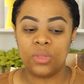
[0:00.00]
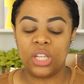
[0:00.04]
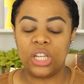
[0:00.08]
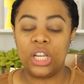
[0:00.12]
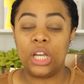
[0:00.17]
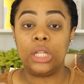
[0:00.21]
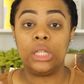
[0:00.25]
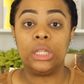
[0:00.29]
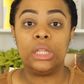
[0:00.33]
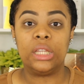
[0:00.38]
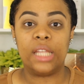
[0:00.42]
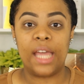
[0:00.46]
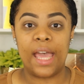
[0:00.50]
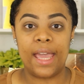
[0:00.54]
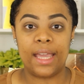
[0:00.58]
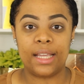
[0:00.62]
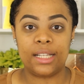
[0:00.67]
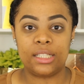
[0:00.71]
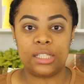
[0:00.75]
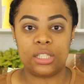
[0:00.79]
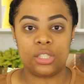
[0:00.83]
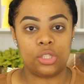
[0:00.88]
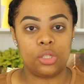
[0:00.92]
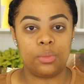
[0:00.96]

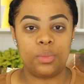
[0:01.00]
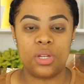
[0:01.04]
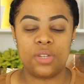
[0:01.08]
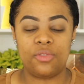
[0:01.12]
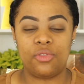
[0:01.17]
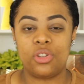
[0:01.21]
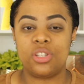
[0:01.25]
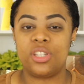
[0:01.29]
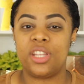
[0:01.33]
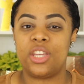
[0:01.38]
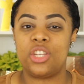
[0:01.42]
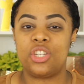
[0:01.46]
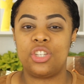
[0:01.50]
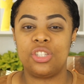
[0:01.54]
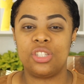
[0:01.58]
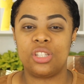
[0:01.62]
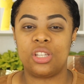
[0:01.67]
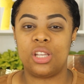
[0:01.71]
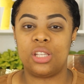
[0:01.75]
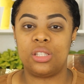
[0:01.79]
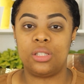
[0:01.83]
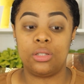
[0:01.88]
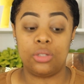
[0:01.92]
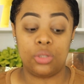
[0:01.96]
collect so much foundation
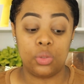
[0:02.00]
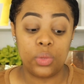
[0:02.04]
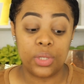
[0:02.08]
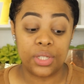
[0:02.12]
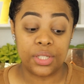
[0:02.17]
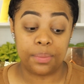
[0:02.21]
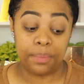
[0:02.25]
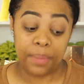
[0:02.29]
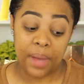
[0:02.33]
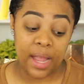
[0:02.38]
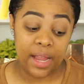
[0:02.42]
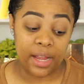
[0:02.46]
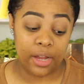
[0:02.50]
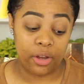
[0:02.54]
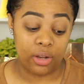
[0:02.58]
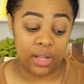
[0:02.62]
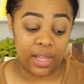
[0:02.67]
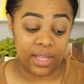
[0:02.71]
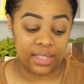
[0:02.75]
because they do expire.